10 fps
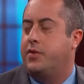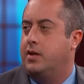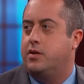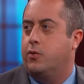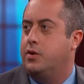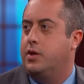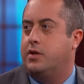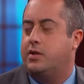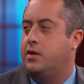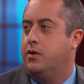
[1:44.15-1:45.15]
things that were
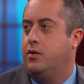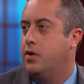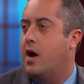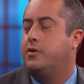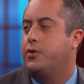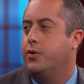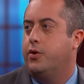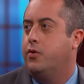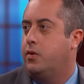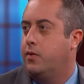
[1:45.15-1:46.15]
just not
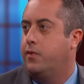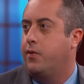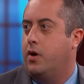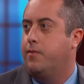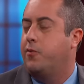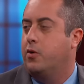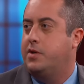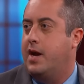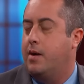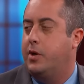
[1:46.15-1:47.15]
true from, from
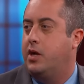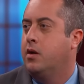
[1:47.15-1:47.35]
Tammy.